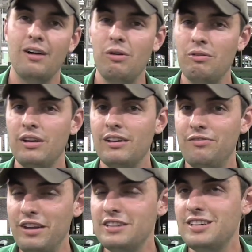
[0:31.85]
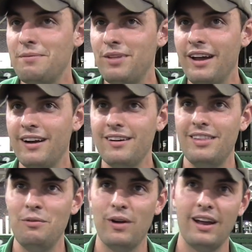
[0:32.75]
When we finish up there,
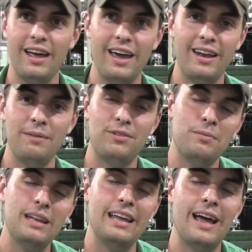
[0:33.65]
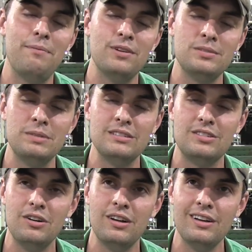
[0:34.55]
then we're going to head up to Minneapolis,
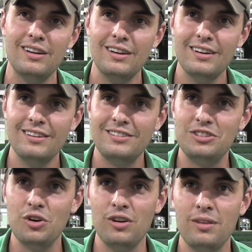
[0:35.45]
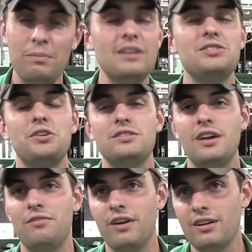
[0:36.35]
Minnesota to show at the Minnesota
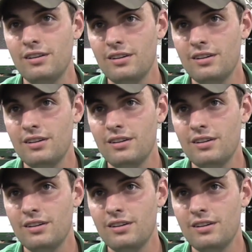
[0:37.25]
State Fair.